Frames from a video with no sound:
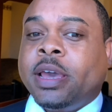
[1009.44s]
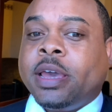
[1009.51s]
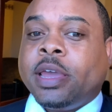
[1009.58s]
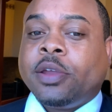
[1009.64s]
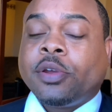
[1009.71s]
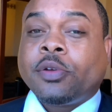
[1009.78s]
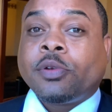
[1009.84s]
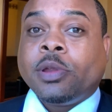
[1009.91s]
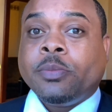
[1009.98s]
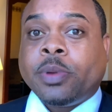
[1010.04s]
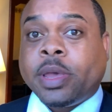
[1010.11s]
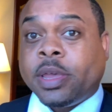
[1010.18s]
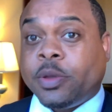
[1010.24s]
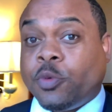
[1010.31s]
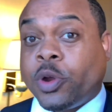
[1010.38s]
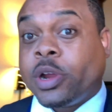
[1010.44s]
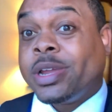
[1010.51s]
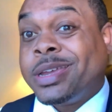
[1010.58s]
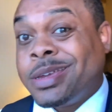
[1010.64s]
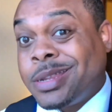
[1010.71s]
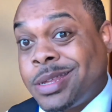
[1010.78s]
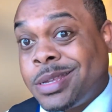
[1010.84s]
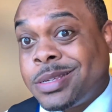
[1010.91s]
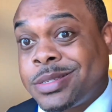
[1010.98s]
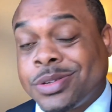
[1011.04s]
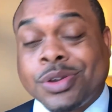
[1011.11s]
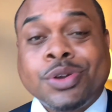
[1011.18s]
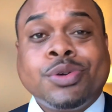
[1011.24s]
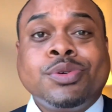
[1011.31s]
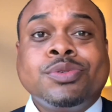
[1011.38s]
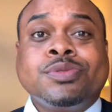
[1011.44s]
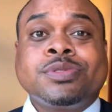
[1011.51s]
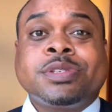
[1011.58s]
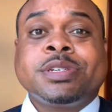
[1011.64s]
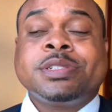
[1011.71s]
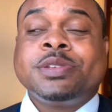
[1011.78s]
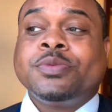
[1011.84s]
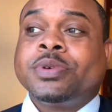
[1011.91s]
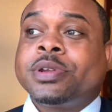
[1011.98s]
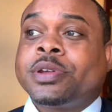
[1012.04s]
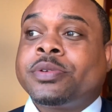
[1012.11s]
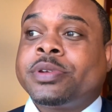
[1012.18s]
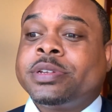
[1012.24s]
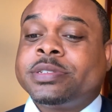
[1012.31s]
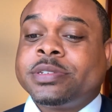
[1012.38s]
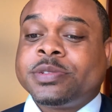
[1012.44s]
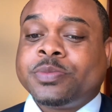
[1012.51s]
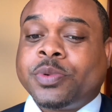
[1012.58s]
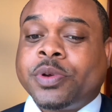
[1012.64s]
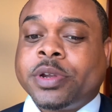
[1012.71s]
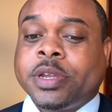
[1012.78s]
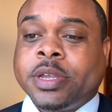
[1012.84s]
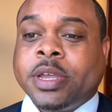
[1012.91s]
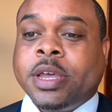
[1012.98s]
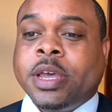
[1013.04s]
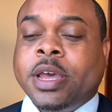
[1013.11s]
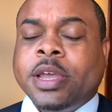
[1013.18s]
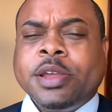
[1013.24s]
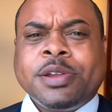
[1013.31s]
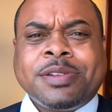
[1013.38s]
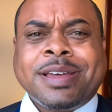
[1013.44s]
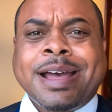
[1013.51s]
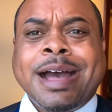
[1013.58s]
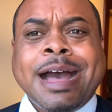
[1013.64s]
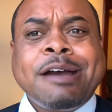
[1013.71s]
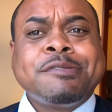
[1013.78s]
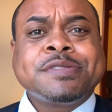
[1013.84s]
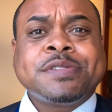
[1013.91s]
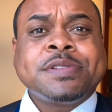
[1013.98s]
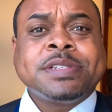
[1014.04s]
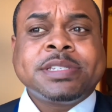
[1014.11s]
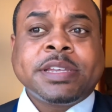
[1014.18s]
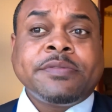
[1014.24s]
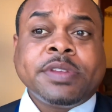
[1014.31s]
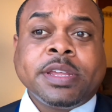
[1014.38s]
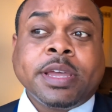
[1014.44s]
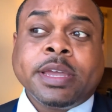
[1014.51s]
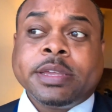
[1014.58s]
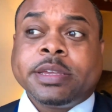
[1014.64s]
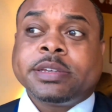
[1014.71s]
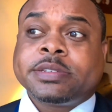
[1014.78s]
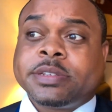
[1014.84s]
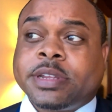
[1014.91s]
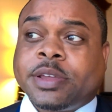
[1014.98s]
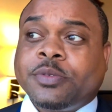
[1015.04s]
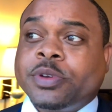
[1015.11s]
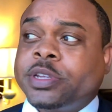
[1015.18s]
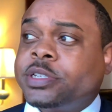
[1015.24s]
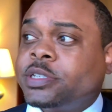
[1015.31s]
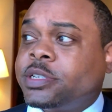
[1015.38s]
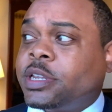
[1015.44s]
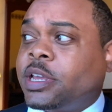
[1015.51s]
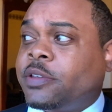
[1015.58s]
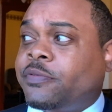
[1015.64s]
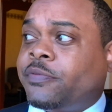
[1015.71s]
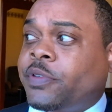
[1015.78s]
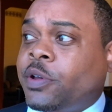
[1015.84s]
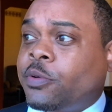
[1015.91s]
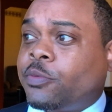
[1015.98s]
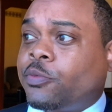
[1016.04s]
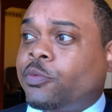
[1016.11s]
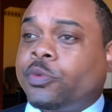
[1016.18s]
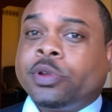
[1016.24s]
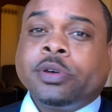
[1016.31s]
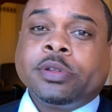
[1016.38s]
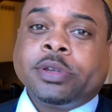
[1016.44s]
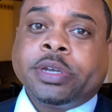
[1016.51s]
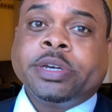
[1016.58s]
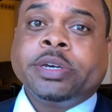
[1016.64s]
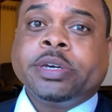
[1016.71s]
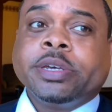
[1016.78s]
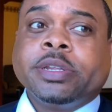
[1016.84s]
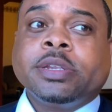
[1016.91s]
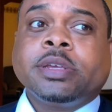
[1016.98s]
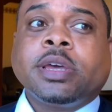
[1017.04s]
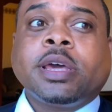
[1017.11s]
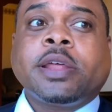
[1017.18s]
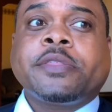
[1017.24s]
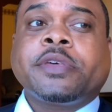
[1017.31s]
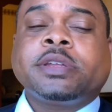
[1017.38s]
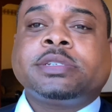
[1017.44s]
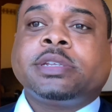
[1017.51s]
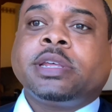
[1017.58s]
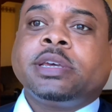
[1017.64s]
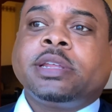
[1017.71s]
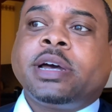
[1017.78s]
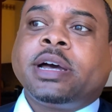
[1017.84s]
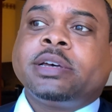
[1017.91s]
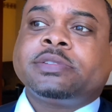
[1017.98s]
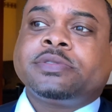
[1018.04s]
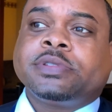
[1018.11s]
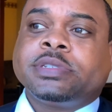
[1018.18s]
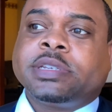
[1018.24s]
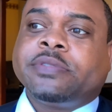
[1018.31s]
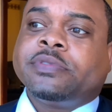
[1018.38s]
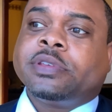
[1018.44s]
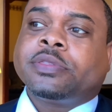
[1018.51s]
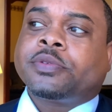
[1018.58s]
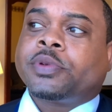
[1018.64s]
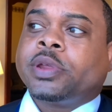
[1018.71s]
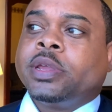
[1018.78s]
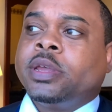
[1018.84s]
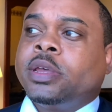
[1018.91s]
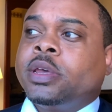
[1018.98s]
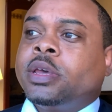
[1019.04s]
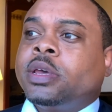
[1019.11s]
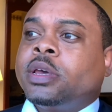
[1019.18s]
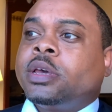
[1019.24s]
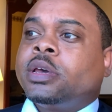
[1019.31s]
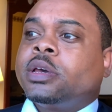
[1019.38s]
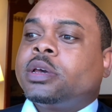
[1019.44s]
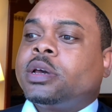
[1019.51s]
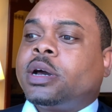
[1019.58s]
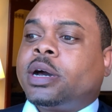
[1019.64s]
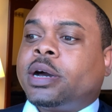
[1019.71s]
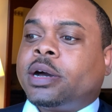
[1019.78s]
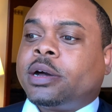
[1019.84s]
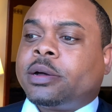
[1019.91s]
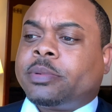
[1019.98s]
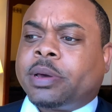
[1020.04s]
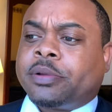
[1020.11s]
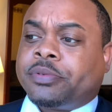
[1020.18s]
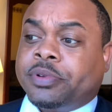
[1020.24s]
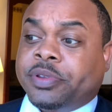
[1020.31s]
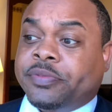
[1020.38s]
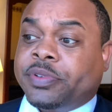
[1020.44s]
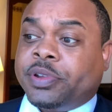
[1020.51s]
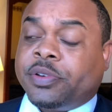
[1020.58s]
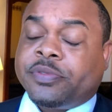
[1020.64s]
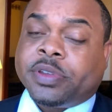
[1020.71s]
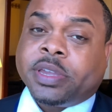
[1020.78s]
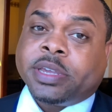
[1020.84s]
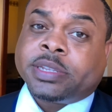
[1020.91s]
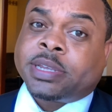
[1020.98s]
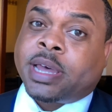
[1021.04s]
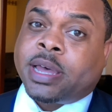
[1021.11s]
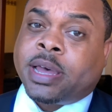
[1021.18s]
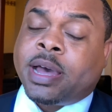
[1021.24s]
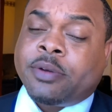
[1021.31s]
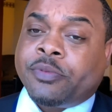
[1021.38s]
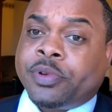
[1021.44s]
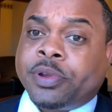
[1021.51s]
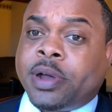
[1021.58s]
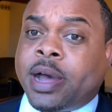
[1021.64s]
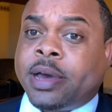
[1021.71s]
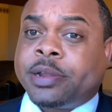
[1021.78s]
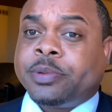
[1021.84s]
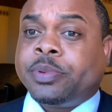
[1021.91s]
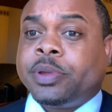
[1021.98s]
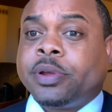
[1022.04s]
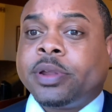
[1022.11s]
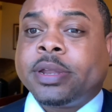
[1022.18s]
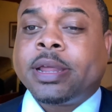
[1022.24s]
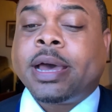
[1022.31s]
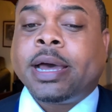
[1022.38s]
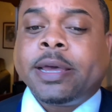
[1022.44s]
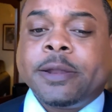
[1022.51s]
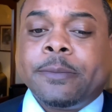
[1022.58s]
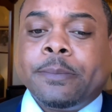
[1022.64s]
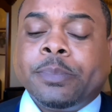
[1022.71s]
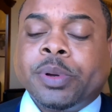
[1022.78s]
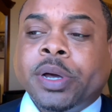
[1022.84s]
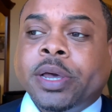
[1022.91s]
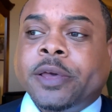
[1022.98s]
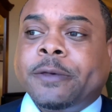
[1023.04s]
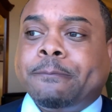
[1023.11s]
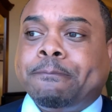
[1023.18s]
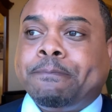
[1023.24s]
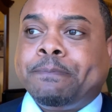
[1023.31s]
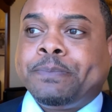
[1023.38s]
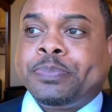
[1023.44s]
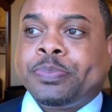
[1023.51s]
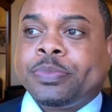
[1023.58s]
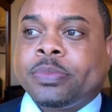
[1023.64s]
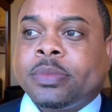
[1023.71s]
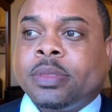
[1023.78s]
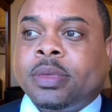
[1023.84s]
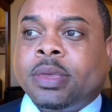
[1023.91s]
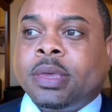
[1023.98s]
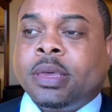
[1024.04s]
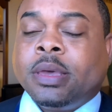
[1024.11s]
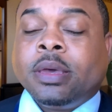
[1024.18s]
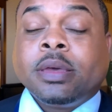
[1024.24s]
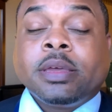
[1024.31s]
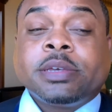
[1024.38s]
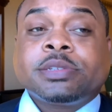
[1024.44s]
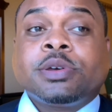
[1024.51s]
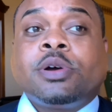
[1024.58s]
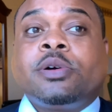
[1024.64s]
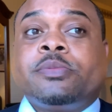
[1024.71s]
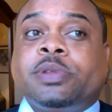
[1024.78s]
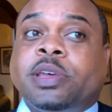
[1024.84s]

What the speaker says: here in Green Bay, where it is a cool 61 degrees this morning. You know, that high was only 78 yesterday, which it felt real good. And I think today the high is only 73. I don't even know if it gets real hot up here or not, but it's go home